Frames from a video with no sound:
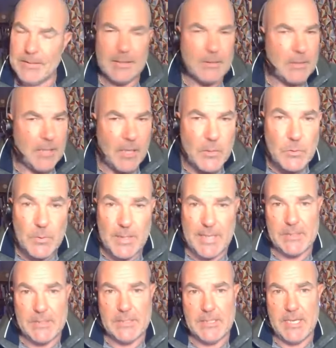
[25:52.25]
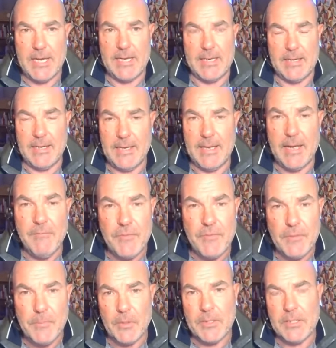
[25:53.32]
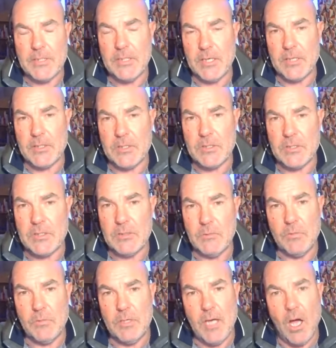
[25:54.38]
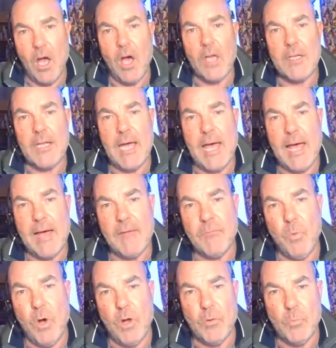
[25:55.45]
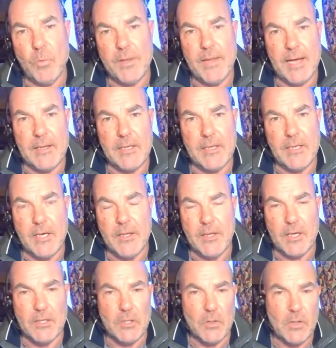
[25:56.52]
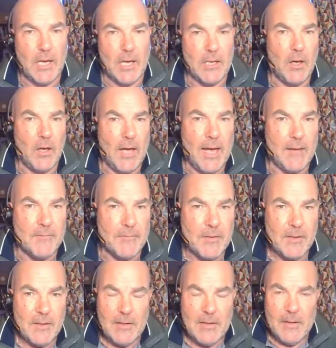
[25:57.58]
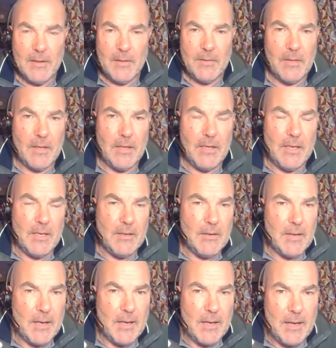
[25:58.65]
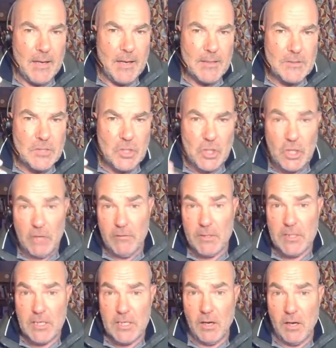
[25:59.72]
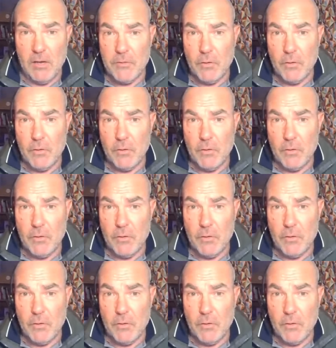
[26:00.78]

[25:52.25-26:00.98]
Goes without saying. Everybody does. You can't have one without the other. You cannot have the uh, security of your